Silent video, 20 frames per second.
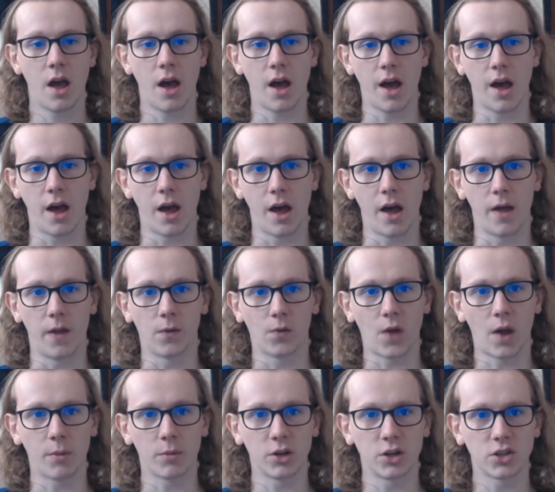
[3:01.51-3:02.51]
And
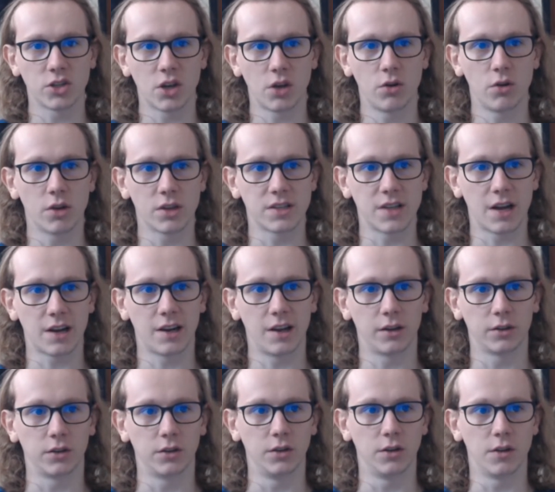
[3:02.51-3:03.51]
I'm going to show you exactly how
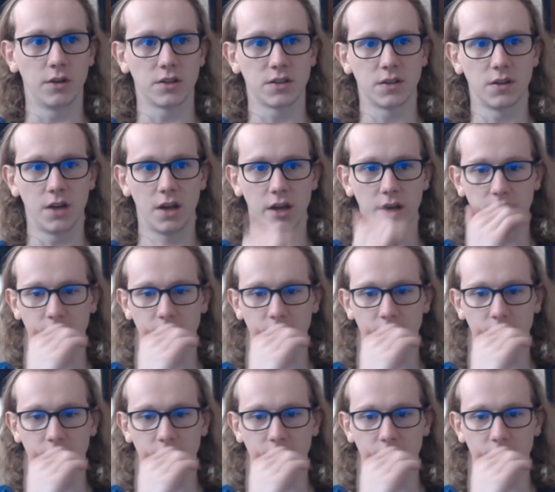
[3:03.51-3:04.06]
to do this today.